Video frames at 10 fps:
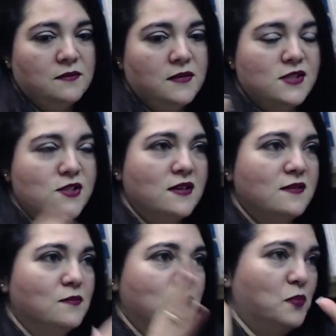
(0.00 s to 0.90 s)
It's going to
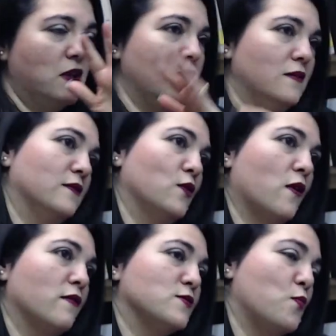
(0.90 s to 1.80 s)
be
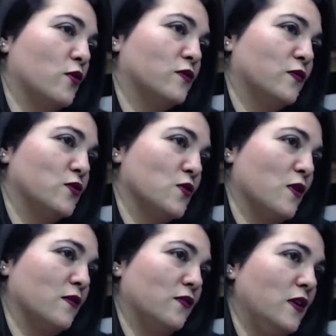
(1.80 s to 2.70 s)
Laura's Portrait
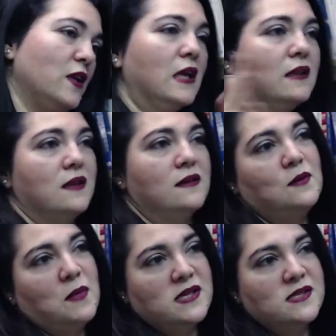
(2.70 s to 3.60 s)
Photography, and then
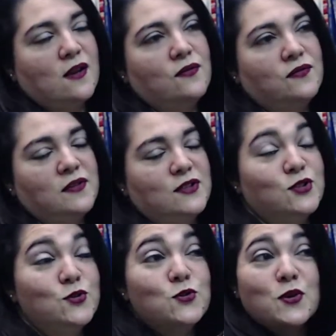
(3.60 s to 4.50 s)
myself at
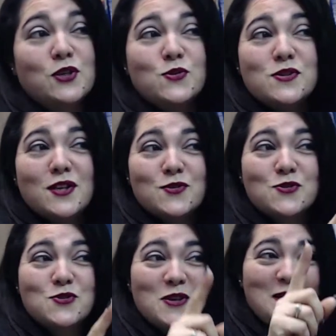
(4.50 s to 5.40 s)
222 Central
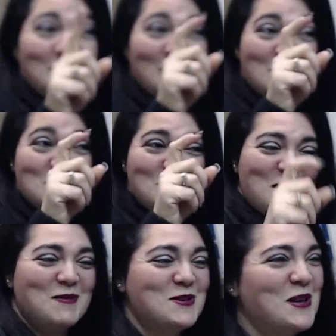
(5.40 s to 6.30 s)
Street, Hudson, New
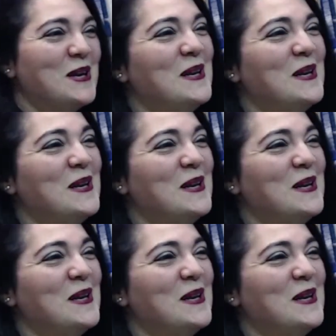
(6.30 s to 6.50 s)
Hampshire.